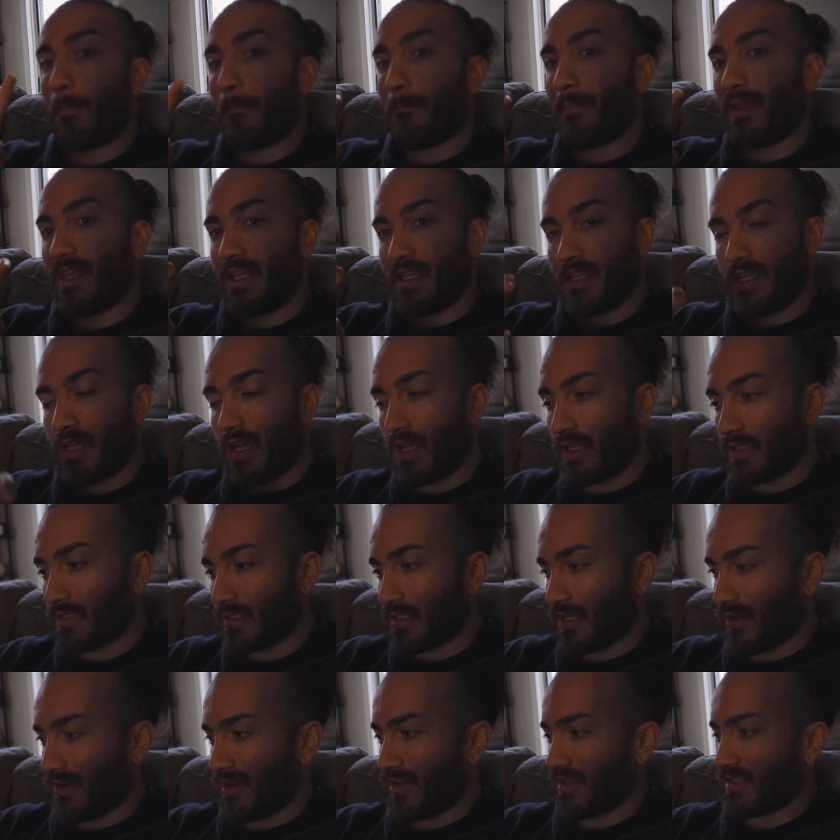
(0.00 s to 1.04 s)
mini cut
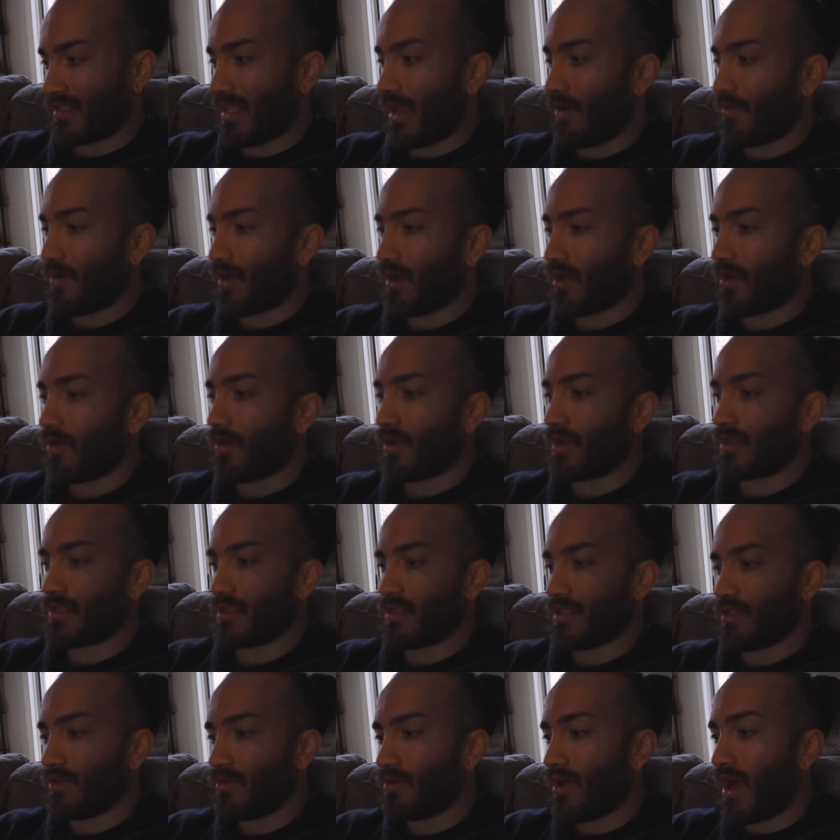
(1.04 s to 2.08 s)
series that we are going
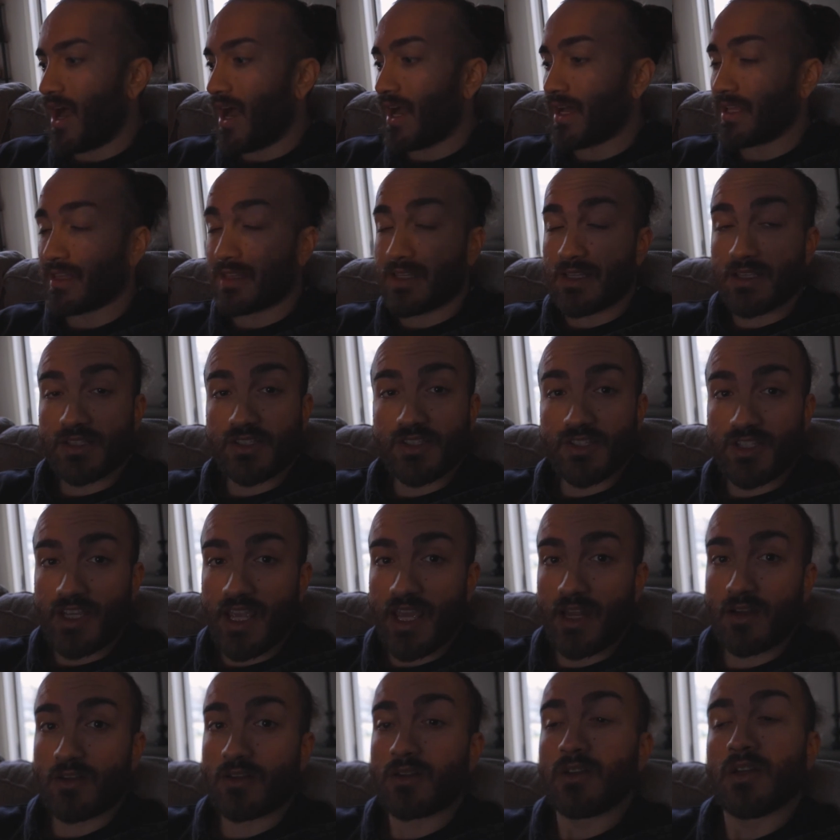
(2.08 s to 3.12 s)
to do on this
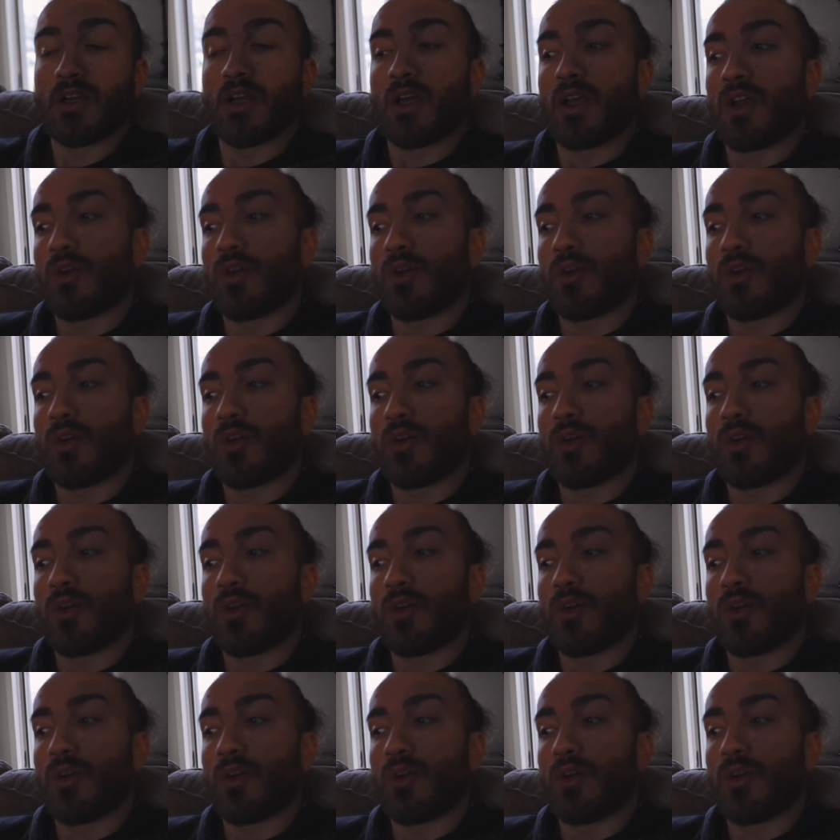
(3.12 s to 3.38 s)
channel.